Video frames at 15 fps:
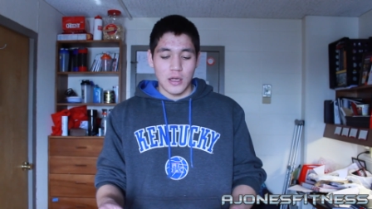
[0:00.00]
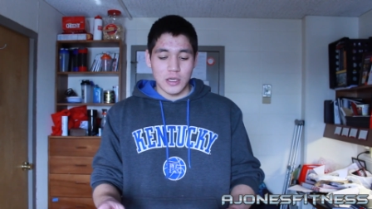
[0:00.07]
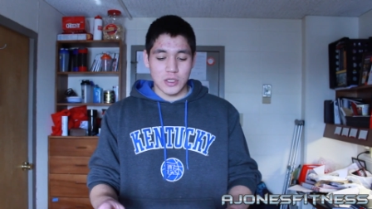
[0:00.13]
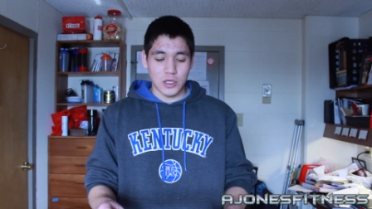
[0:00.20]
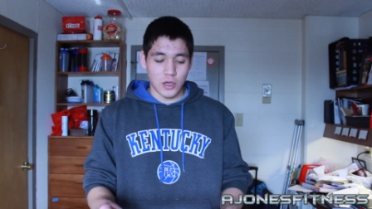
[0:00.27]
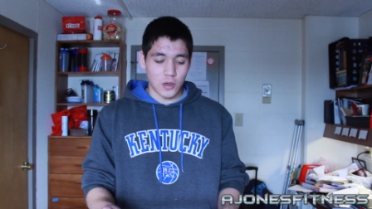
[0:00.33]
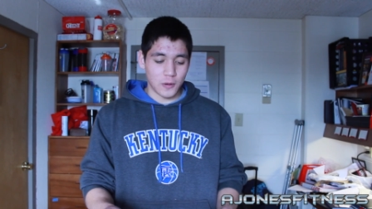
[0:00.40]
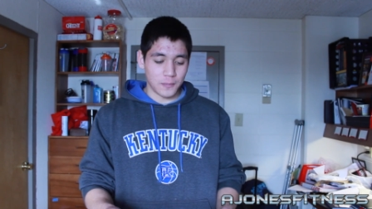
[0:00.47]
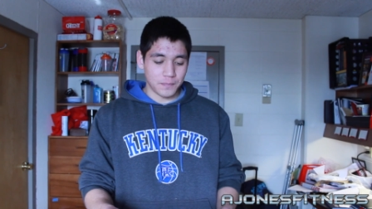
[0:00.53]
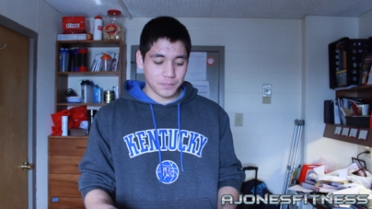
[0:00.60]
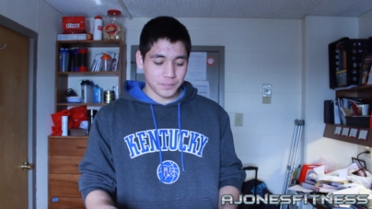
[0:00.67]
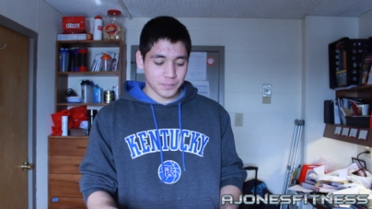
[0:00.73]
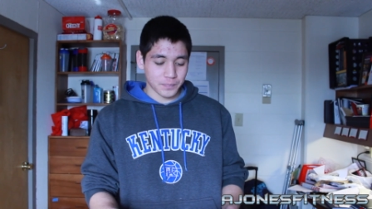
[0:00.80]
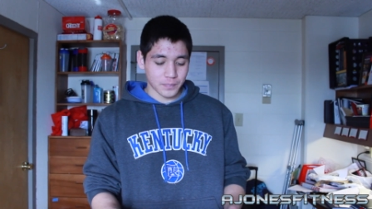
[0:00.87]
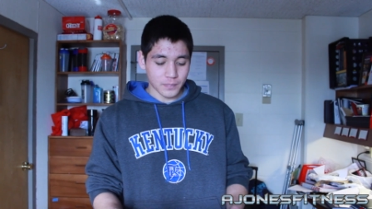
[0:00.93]
So
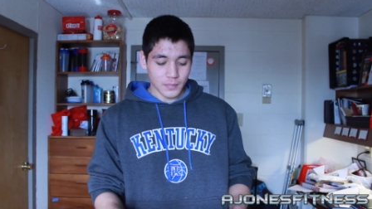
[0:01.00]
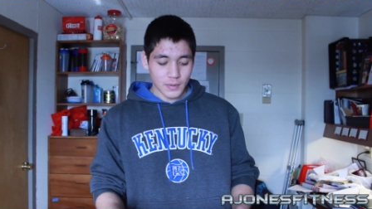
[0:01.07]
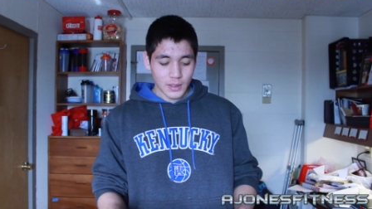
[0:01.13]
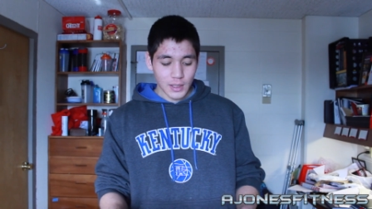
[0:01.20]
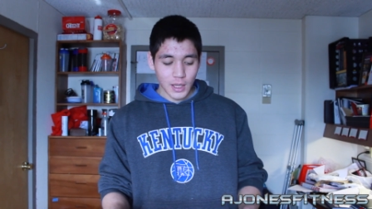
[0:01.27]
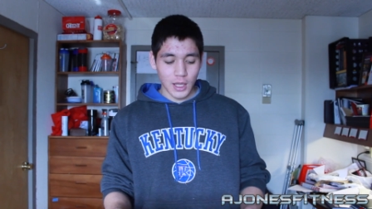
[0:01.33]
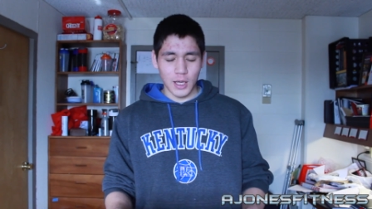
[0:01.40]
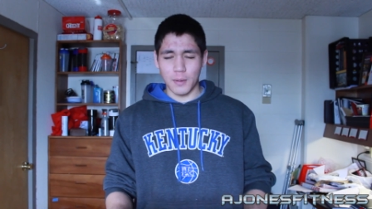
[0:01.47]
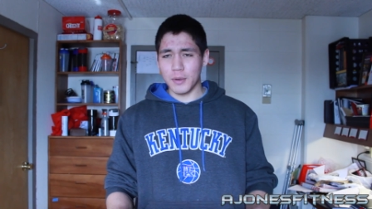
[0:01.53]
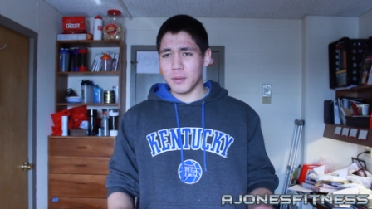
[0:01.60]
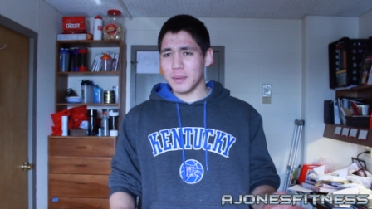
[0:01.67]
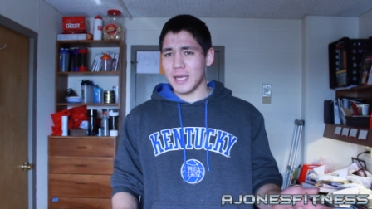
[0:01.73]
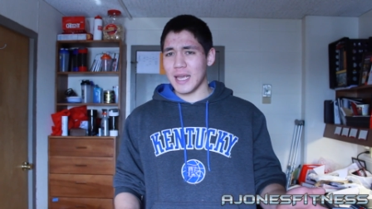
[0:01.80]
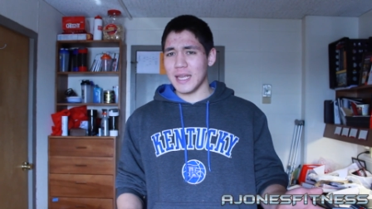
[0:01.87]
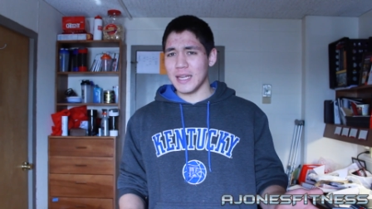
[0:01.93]
I'm going
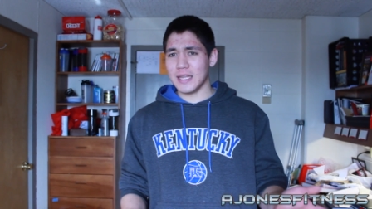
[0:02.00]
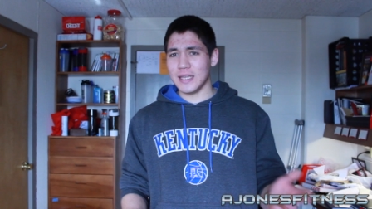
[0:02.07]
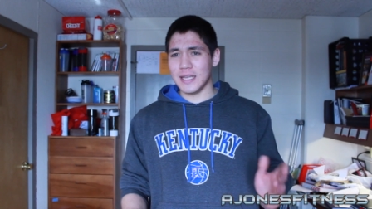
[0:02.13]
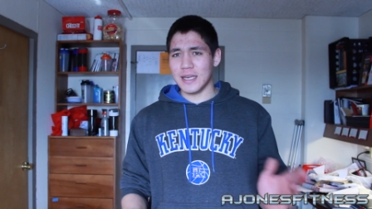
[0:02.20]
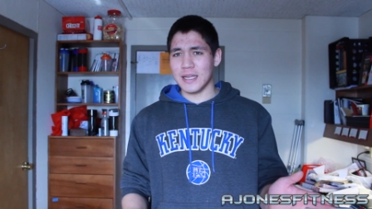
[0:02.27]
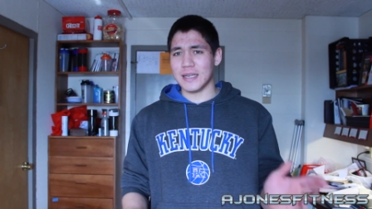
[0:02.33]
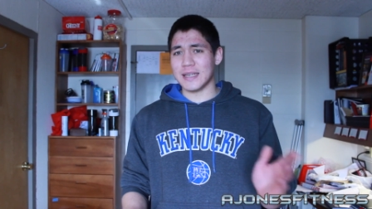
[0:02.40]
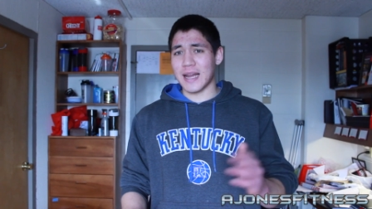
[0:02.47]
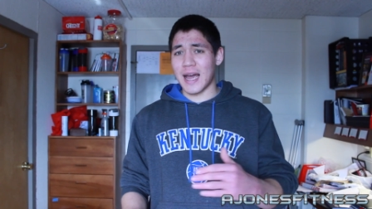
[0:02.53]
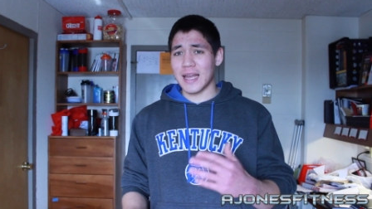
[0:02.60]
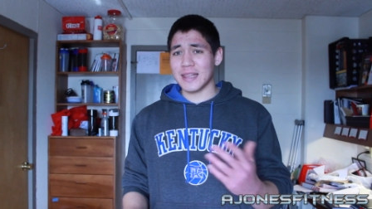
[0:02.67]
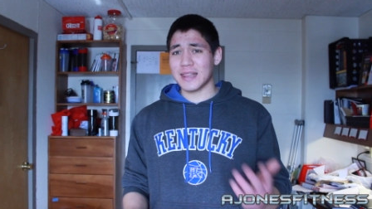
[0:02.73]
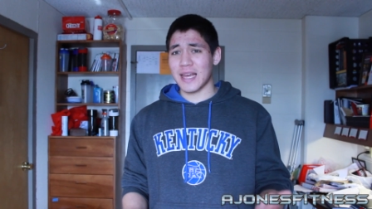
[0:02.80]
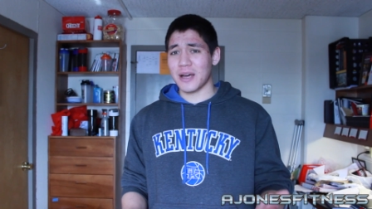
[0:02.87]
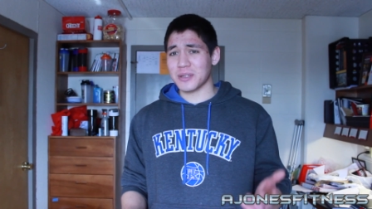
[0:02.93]
to be eating
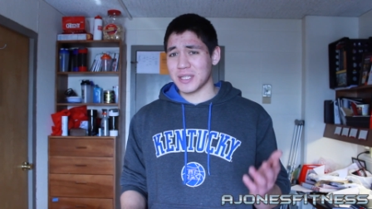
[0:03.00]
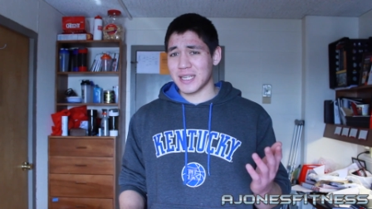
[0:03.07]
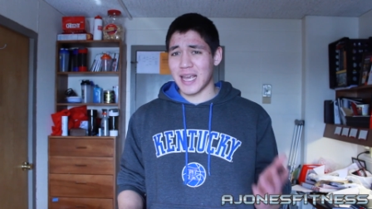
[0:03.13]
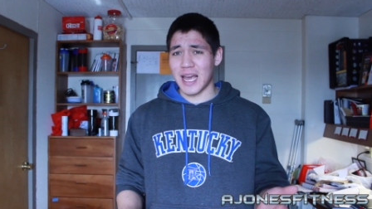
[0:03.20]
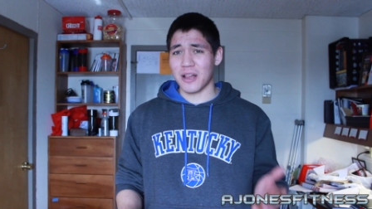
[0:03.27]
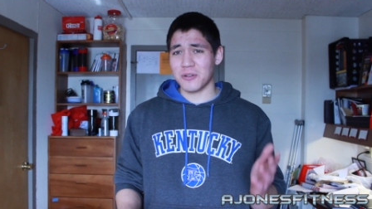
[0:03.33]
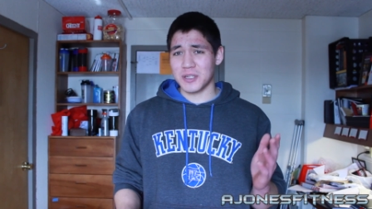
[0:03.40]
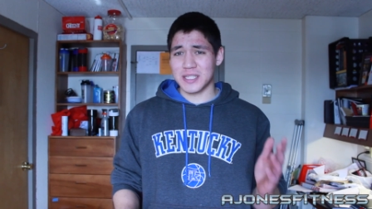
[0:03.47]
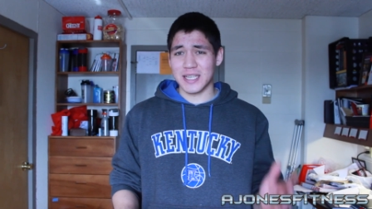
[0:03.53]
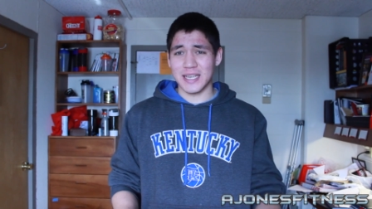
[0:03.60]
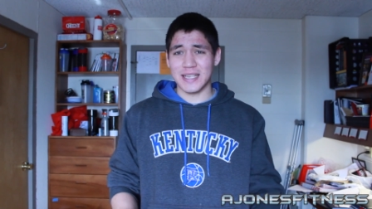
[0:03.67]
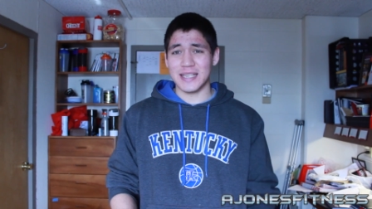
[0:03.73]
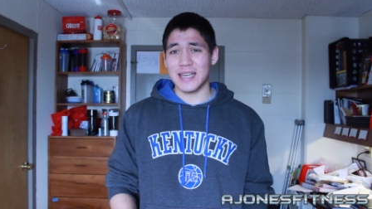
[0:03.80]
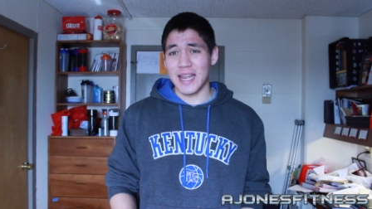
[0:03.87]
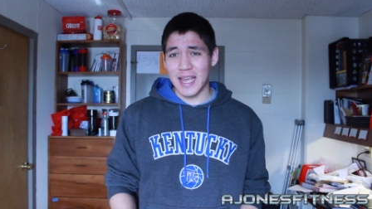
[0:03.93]
9,000 calories
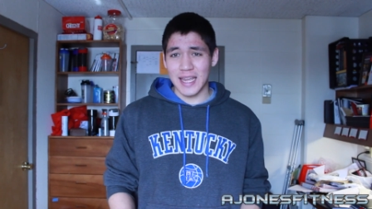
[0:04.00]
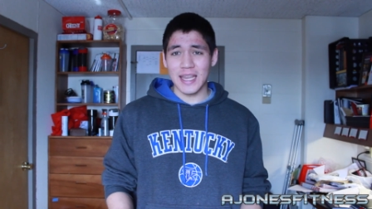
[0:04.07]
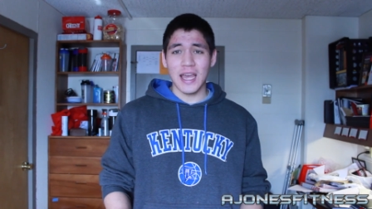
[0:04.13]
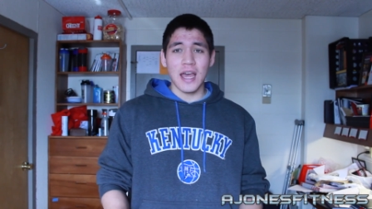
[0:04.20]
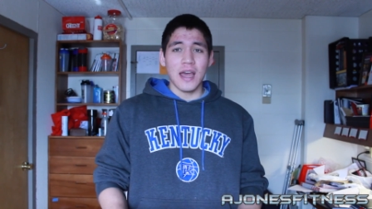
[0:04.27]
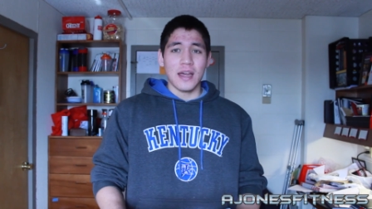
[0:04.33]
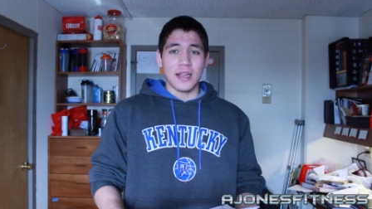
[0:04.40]
a day.